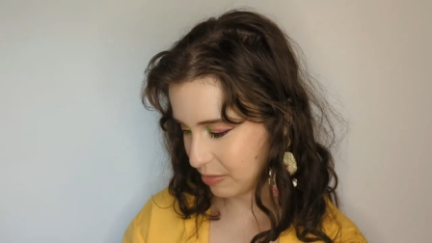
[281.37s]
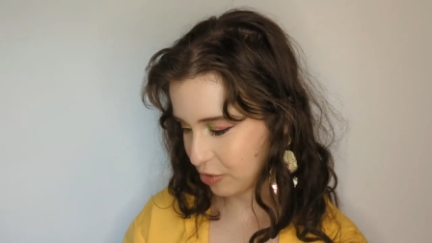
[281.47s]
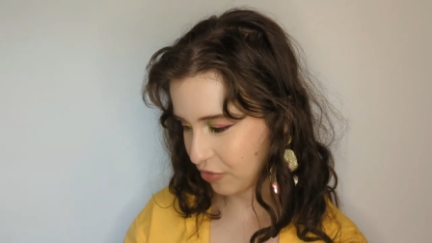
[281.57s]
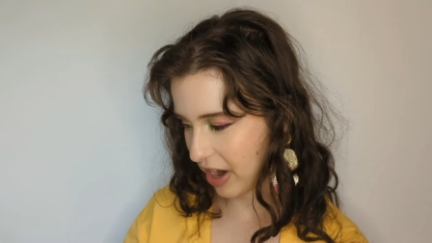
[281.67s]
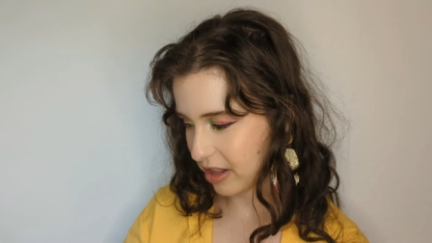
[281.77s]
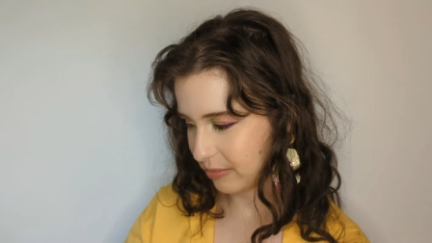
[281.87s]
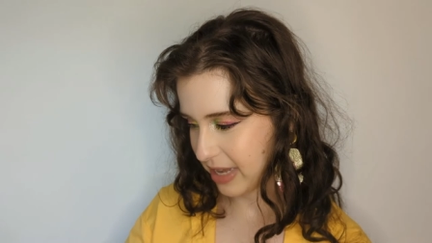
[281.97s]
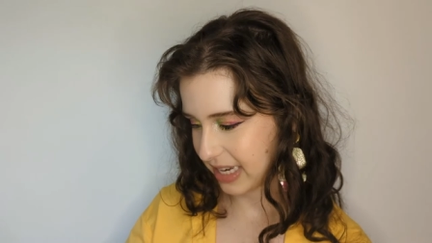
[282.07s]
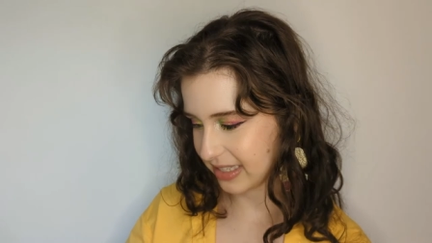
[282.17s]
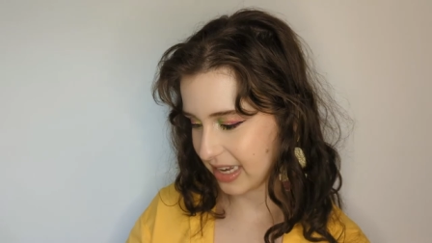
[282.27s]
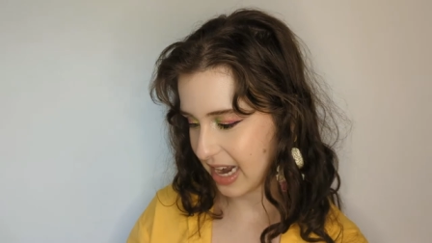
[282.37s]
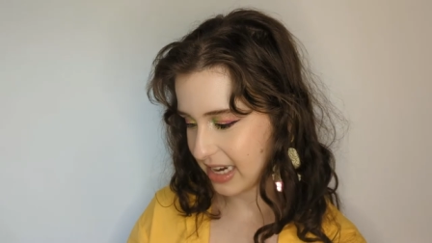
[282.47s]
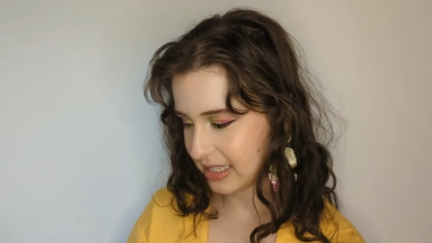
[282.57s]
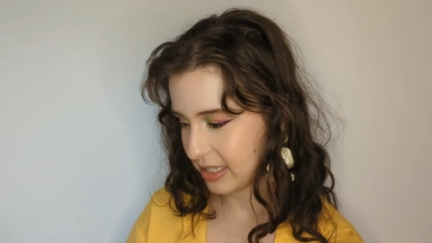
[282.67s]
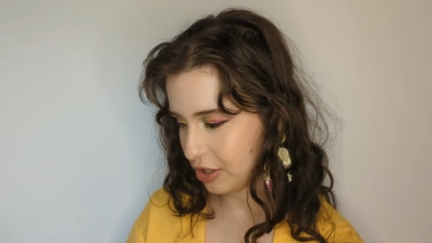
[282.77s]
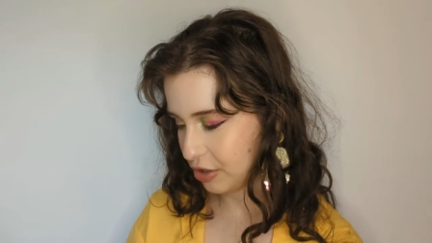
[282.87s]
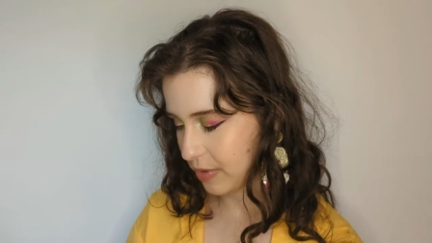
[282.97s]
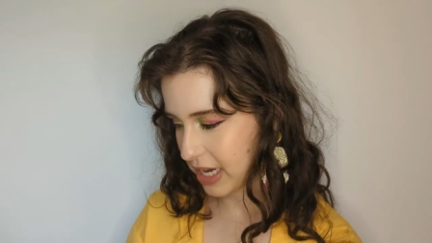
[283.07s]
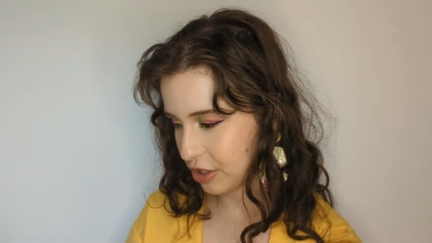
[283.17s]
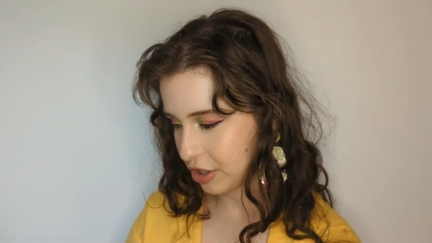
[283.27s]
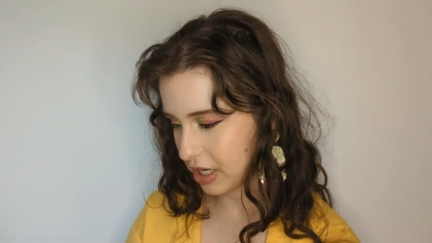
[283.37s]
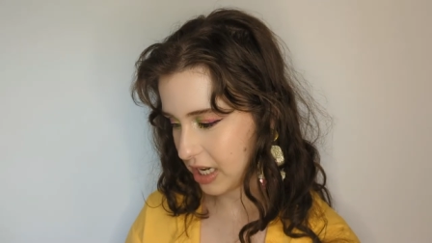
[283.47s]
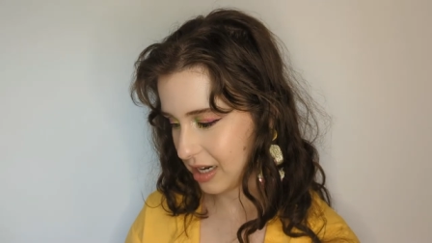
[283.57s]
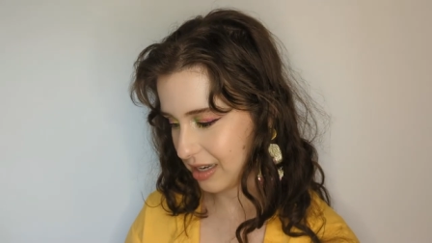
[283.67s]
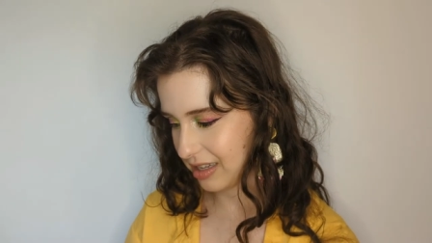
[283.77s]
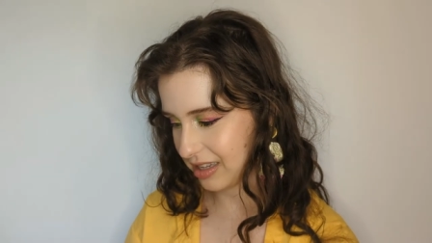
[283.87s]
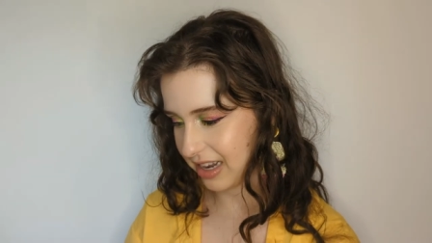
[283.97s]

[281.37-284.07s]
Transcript: trail mix kind of situation.